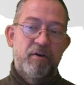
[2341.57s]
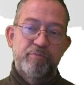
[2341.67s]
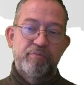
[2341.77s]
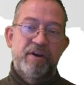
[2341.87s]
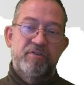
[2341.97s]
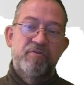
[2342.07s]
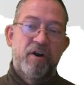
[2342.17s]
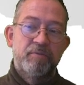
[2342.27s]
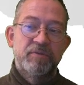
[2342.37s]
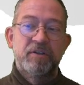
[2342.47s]
of
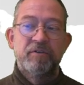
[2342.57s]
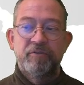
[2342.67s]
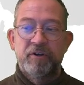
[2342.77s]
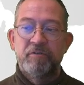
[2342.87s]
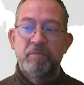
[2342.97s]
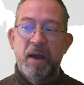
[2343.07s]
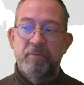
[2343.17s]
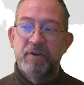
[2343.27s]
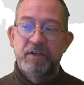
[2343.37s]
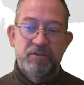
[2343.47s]
breadcrumbs for the
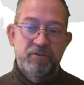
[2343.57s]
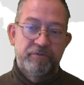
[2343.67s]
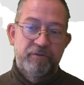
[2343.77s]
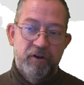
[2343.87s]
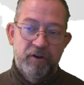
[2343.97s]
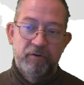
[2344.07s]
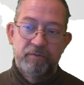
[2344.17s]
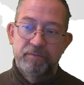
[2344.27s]
map reader to follow.